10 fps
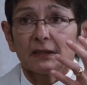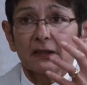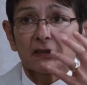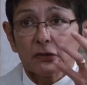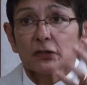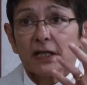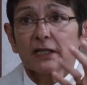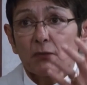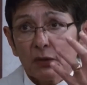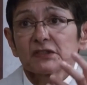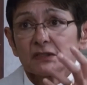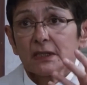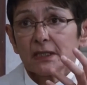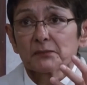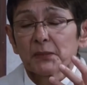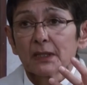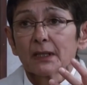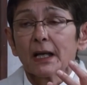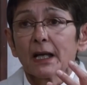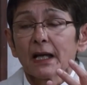He'd look like he wanted to hit
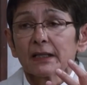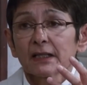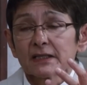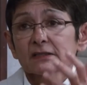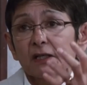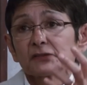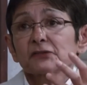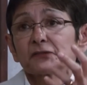me, and I started to